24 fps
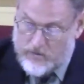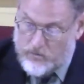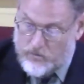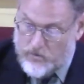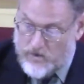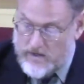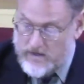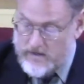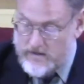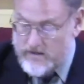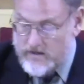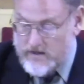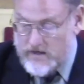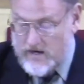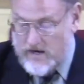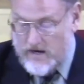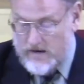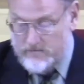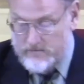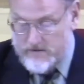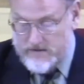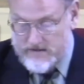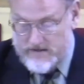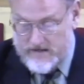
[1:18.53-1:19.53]
One
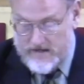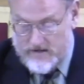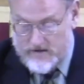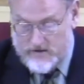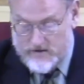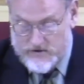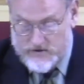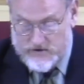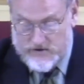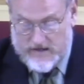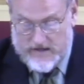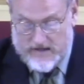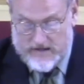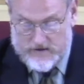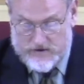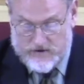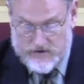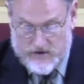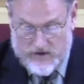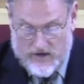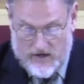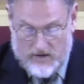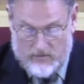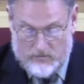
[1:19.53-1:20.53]
commentator said
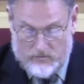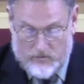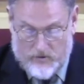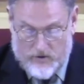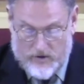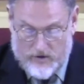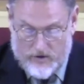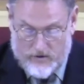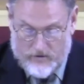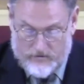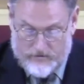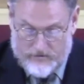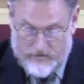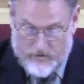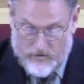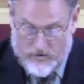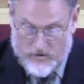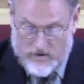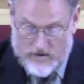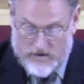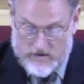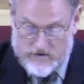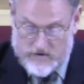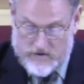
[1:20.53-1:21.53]
Psalm
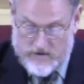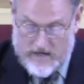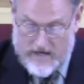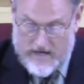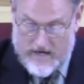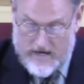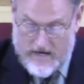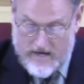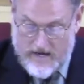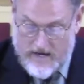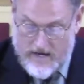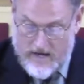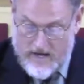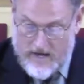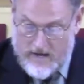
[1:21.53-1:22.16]
104 is a